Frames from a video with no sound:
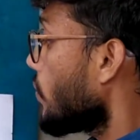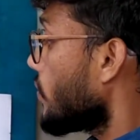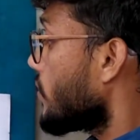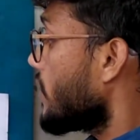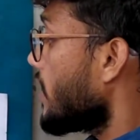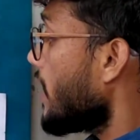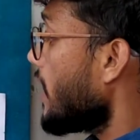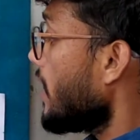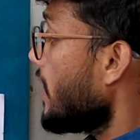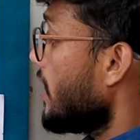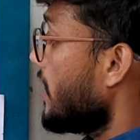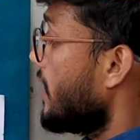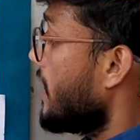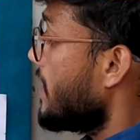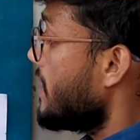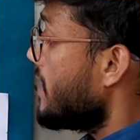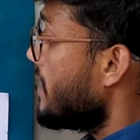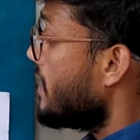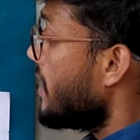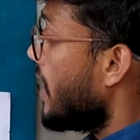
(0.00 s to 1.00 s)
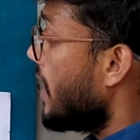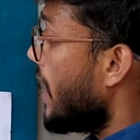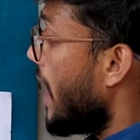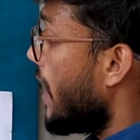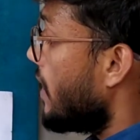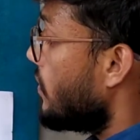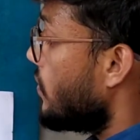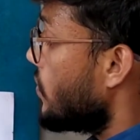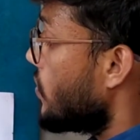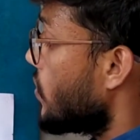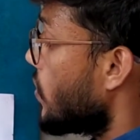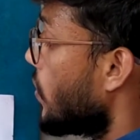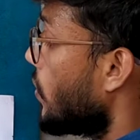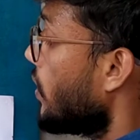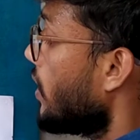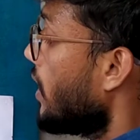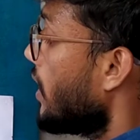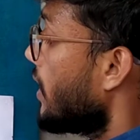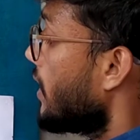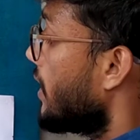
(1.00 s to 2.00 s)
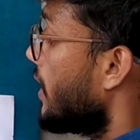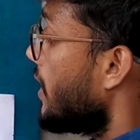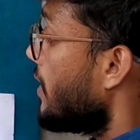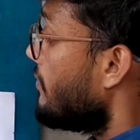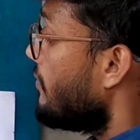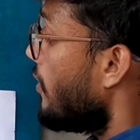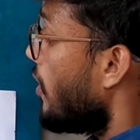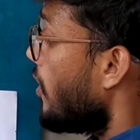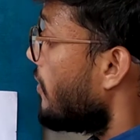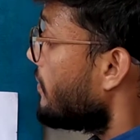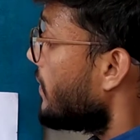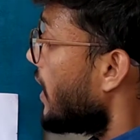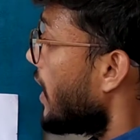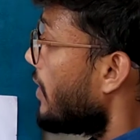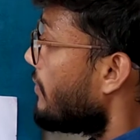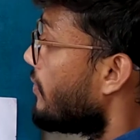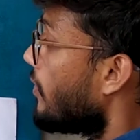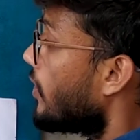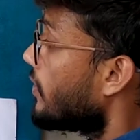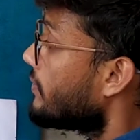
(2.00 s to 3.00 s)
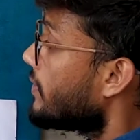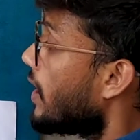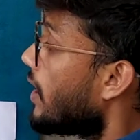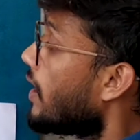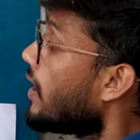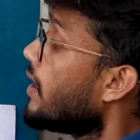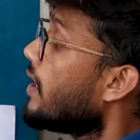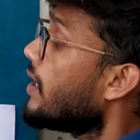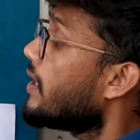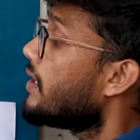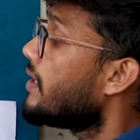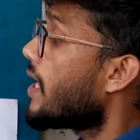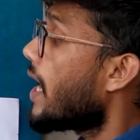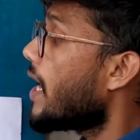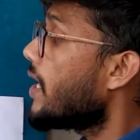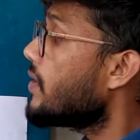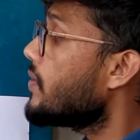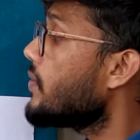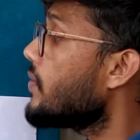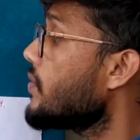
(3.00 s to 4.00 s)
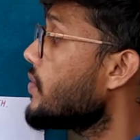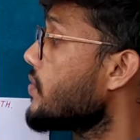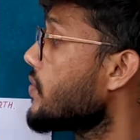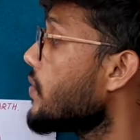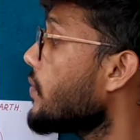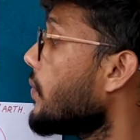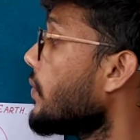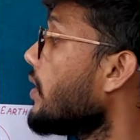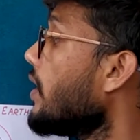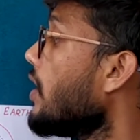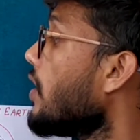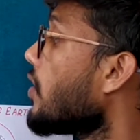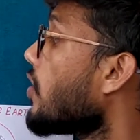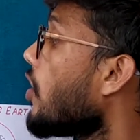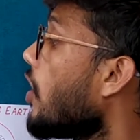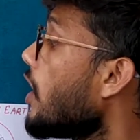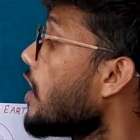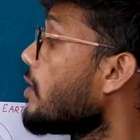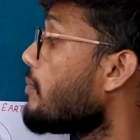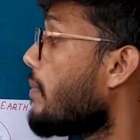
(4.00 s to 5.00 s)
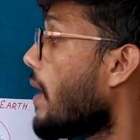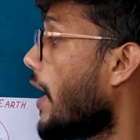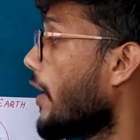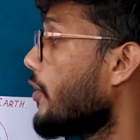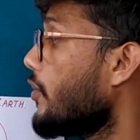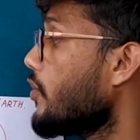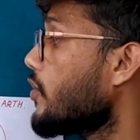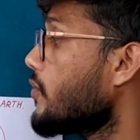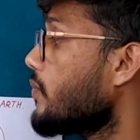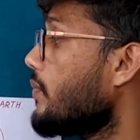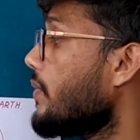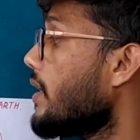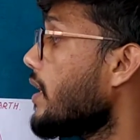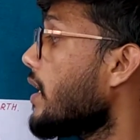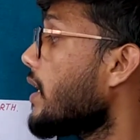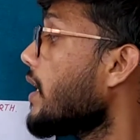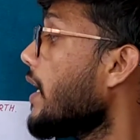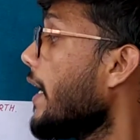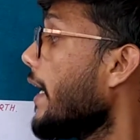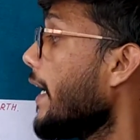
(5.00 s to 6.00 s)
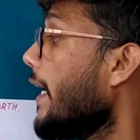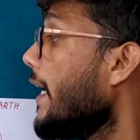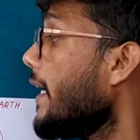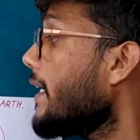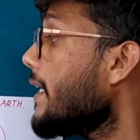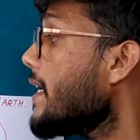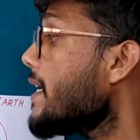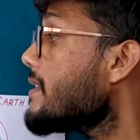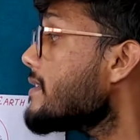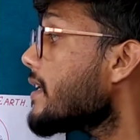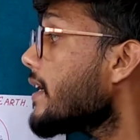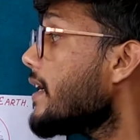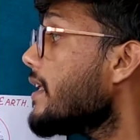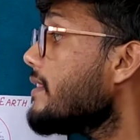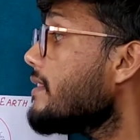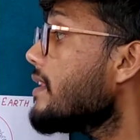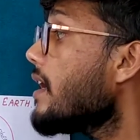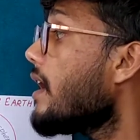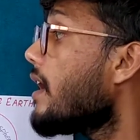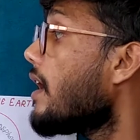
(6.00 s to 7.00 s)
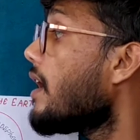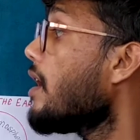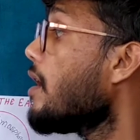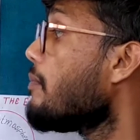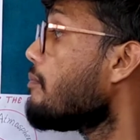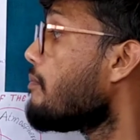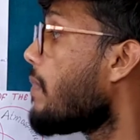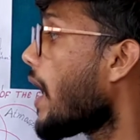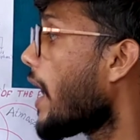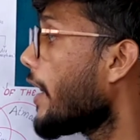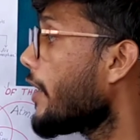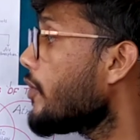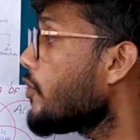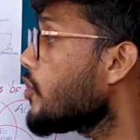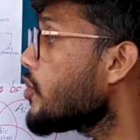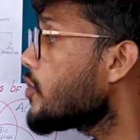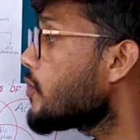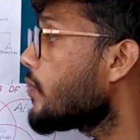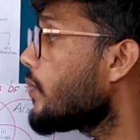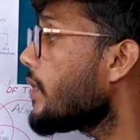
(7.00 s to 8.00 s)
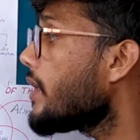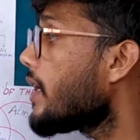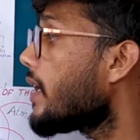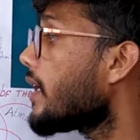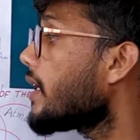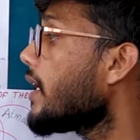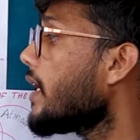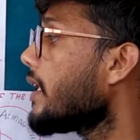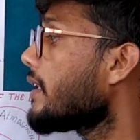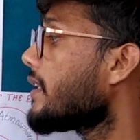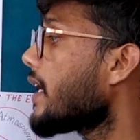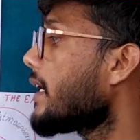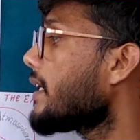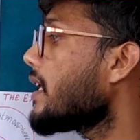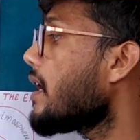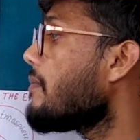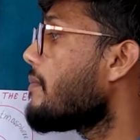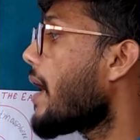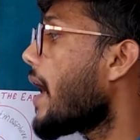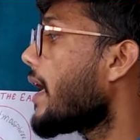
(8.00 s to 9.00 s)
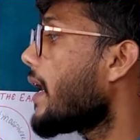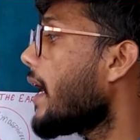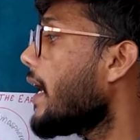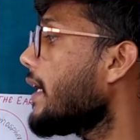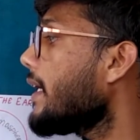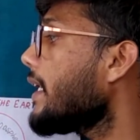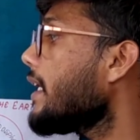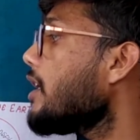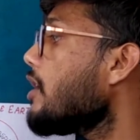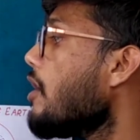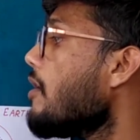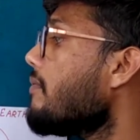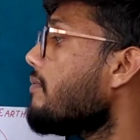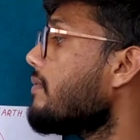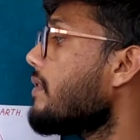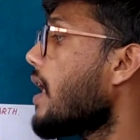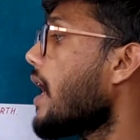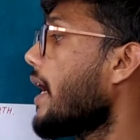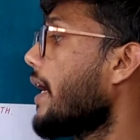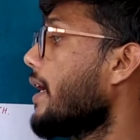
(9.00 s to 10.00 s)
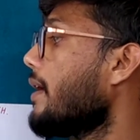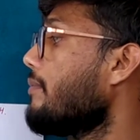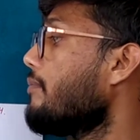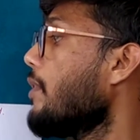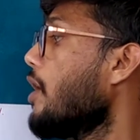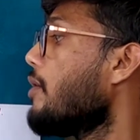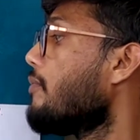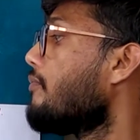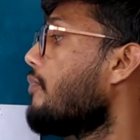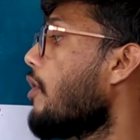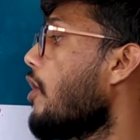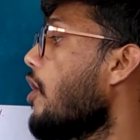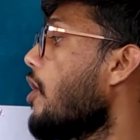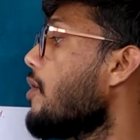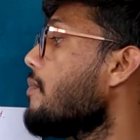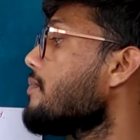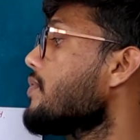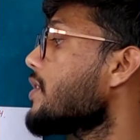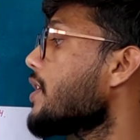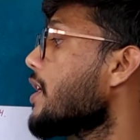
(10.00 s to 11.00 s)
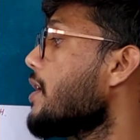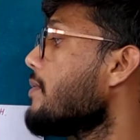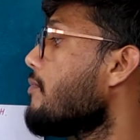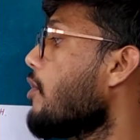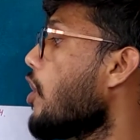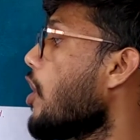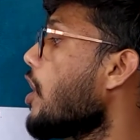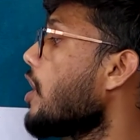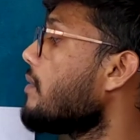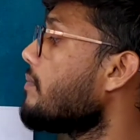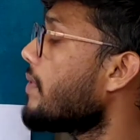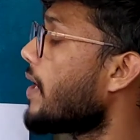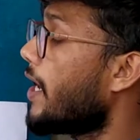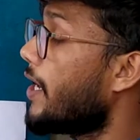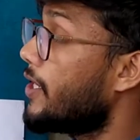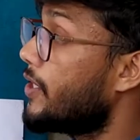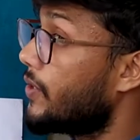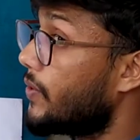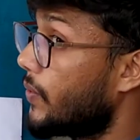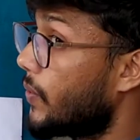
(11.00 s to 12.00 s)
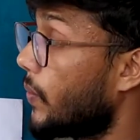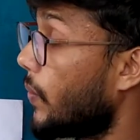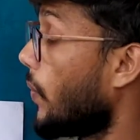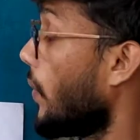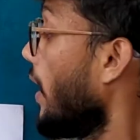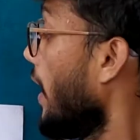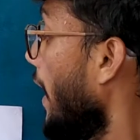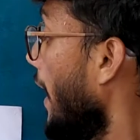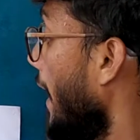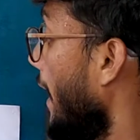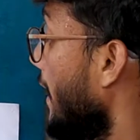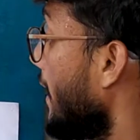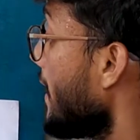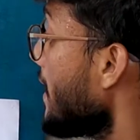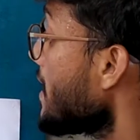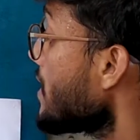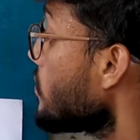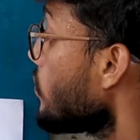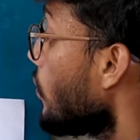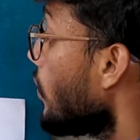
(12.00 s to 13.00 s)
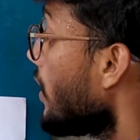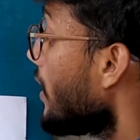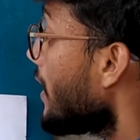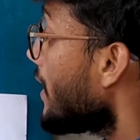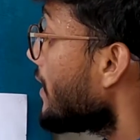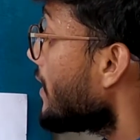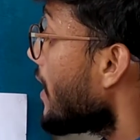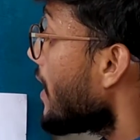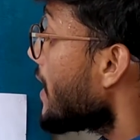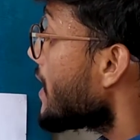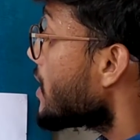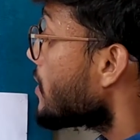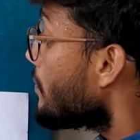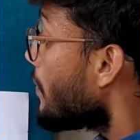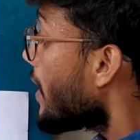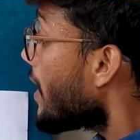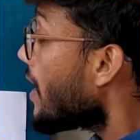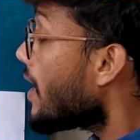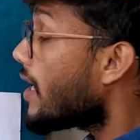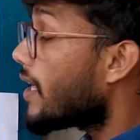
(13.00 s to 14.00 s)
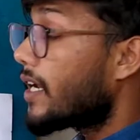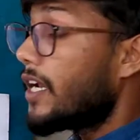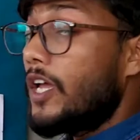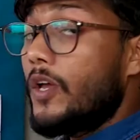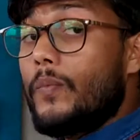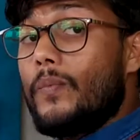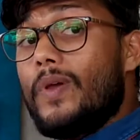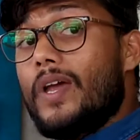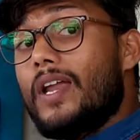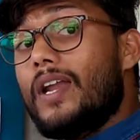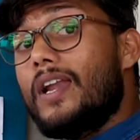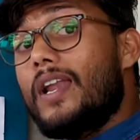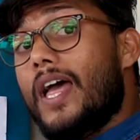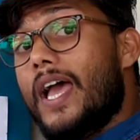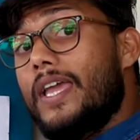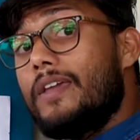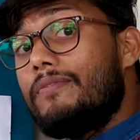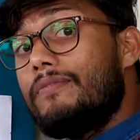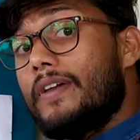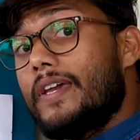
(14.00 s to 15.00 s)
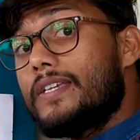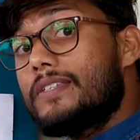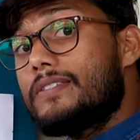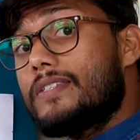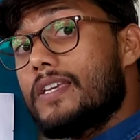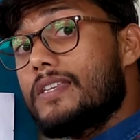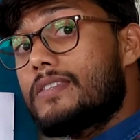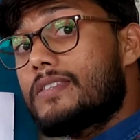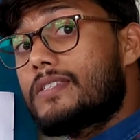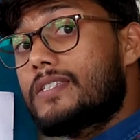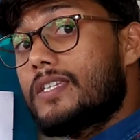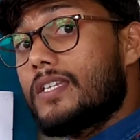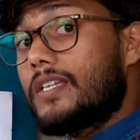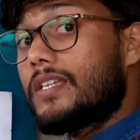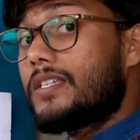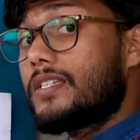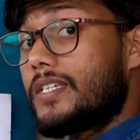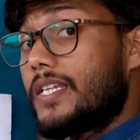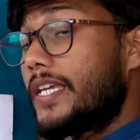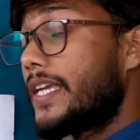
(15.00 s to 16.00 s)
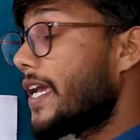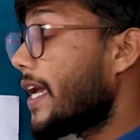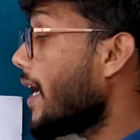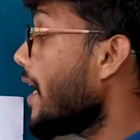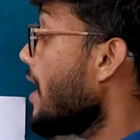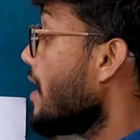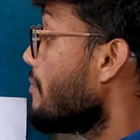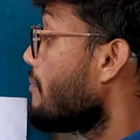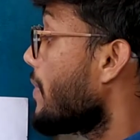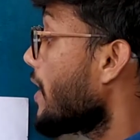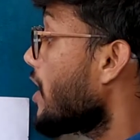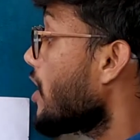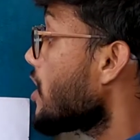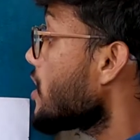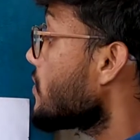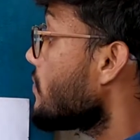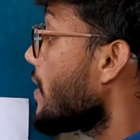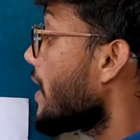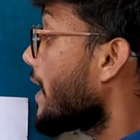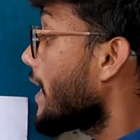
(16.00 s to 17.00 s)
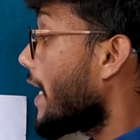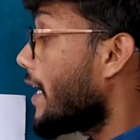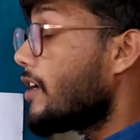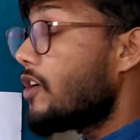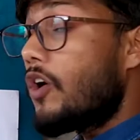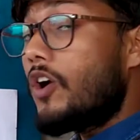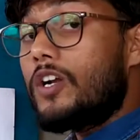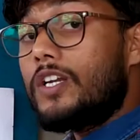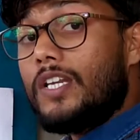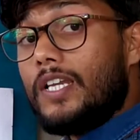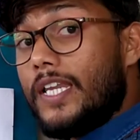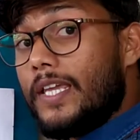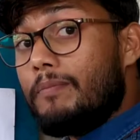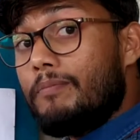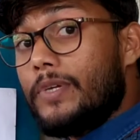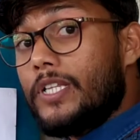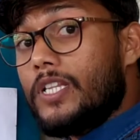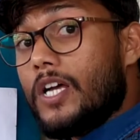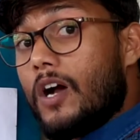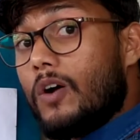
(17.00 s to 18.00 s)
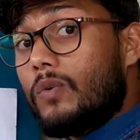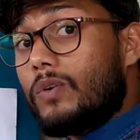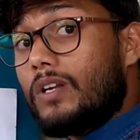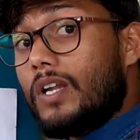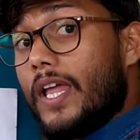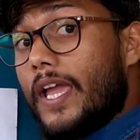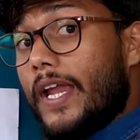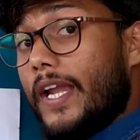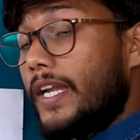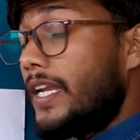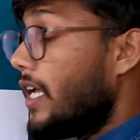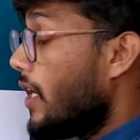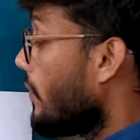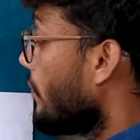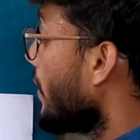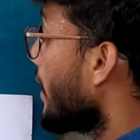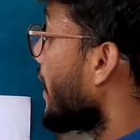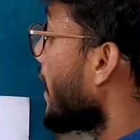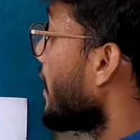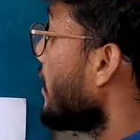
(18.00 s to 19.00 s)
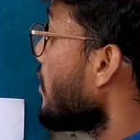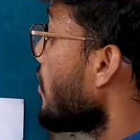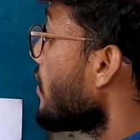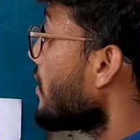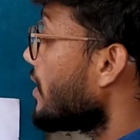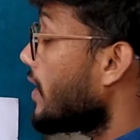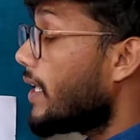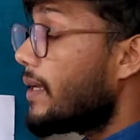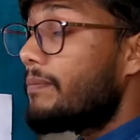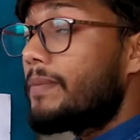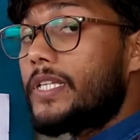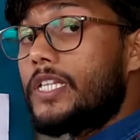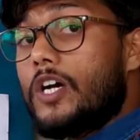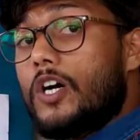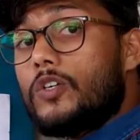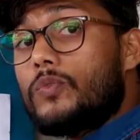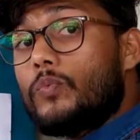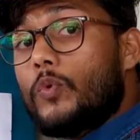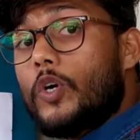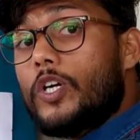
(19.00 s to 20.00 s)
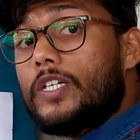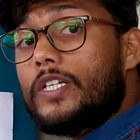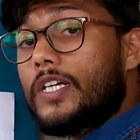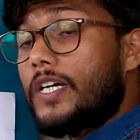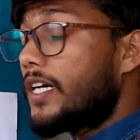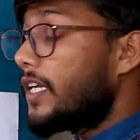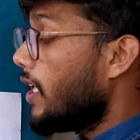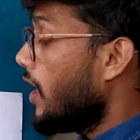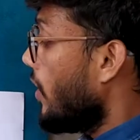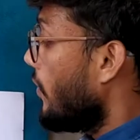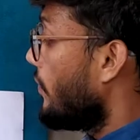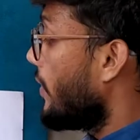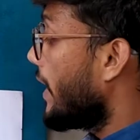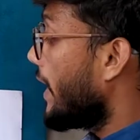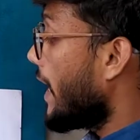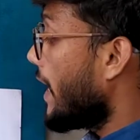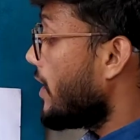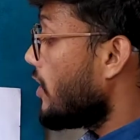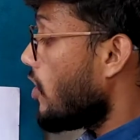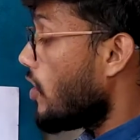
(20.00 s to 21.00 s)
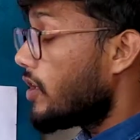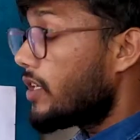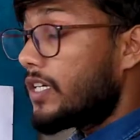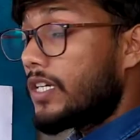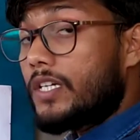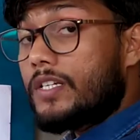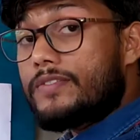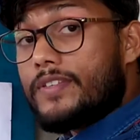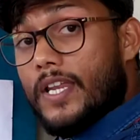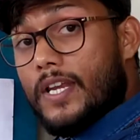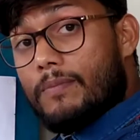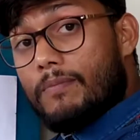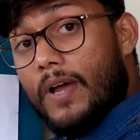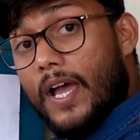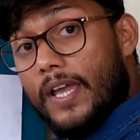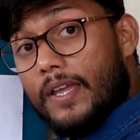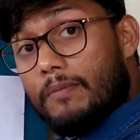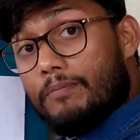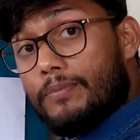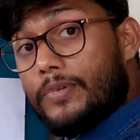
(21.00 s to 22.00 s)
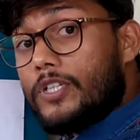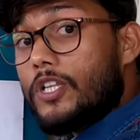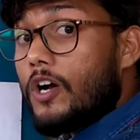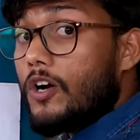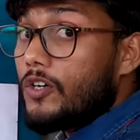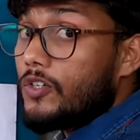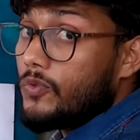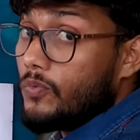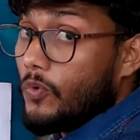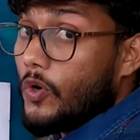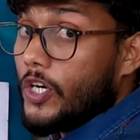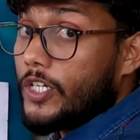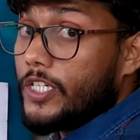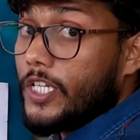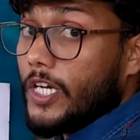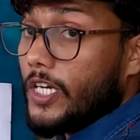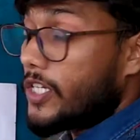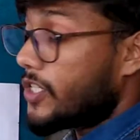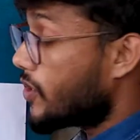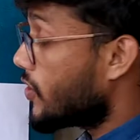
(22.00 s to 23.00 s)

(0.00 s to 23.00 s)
See, this is the narrow zone. They form the narrow zone called biosphere. It is in the biosphere that a variety of life forms, evolve and grow. It is only the sphere where life exists. Okay? Because we cannot live without land, we cannot live without water, we cannot survive without water.